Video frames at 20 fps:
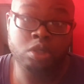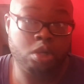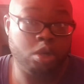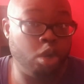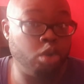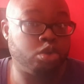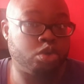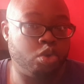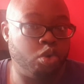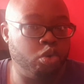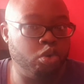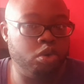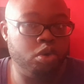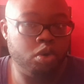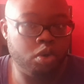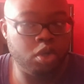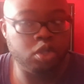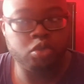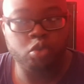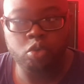a close call
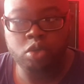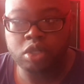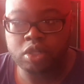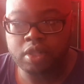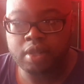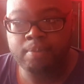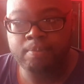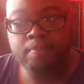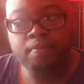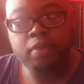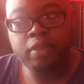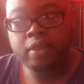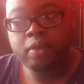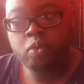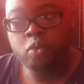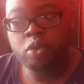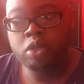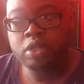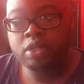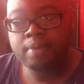because all of
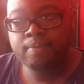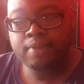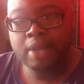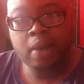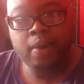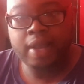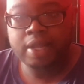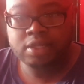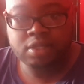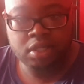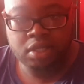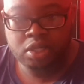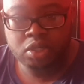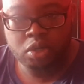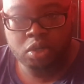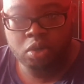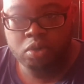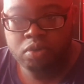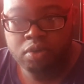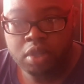them now had to, you
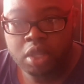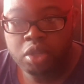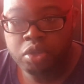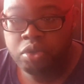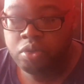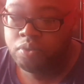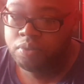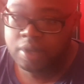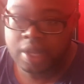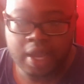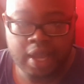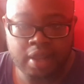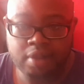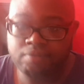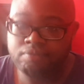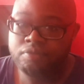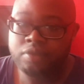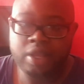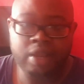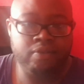know, unite.
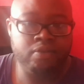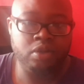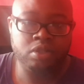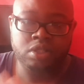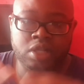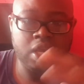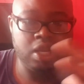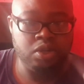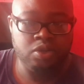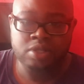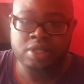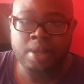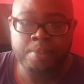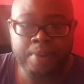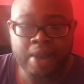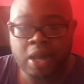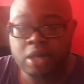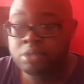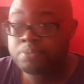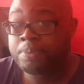Everyone started using their
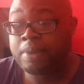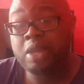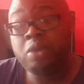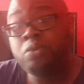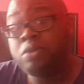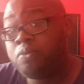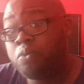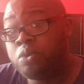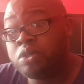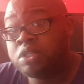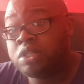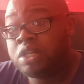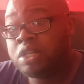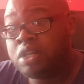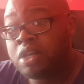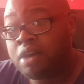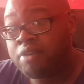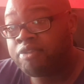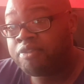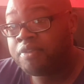powers, but it wasn't
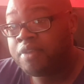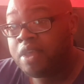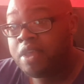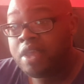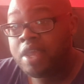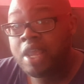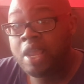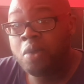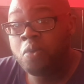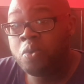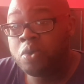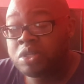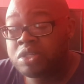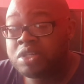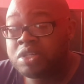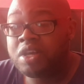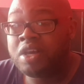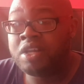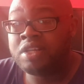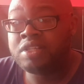enough. It
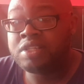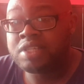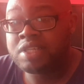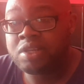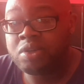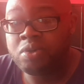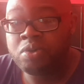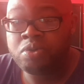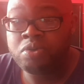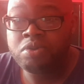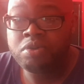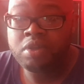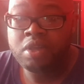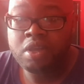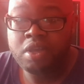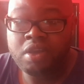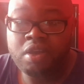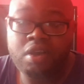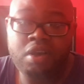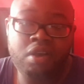wasn't until
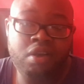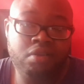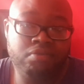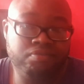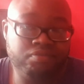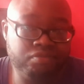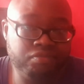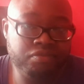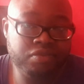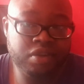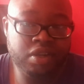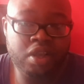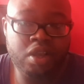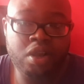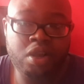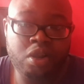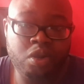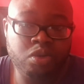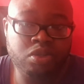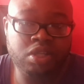her
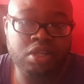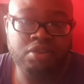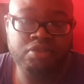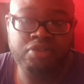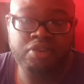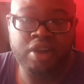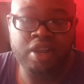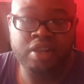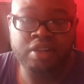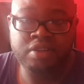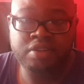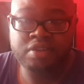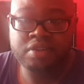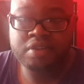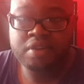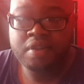closest friend